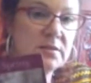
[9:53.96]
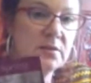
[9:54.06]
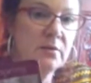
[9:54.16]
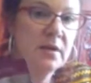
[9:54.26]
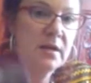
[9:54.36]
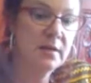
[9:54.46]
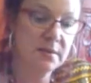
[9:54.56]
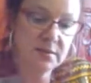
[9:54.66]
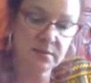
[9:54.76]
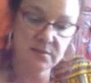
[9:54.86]
So
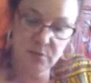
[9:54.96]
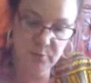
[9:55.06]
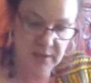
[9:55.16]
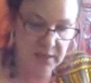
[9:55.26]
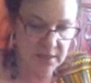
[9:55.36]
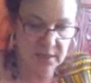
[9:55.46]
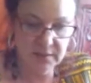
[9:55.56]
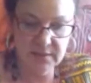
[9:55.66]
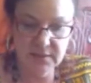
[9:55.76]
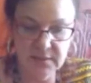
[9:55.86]
this is new
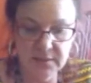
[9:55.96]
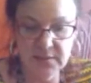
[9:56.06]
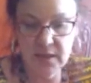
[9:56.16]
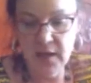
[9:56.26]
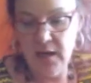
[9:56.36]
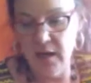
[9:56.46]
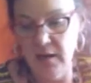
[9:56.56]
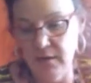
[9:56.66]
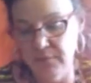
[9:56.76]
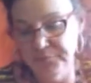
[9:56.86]
beginnings. This is,
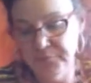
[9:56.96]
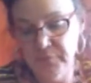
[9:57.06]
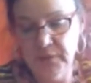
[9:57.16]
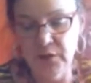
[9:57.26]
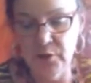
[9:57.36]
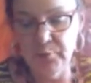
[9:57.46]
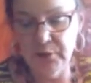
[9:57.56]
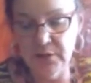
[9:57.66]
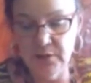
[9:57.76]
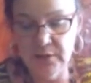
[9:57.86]

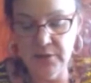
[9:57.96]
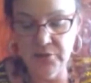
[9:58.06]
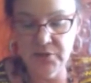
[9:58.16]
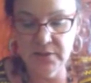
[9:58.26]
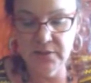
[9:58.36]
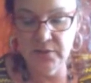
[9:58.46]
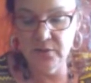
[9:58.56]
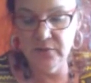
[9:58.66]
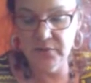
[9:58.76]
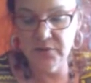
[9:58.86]
putting new energy into the
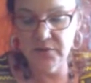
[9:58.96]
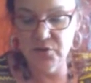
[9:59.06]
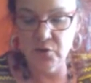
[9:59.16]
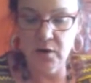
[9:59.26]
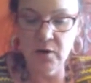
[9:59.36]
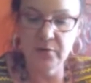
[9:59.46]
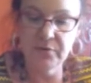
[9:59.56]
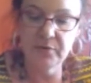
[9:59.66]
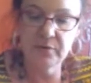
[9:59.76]
universe. It's growth.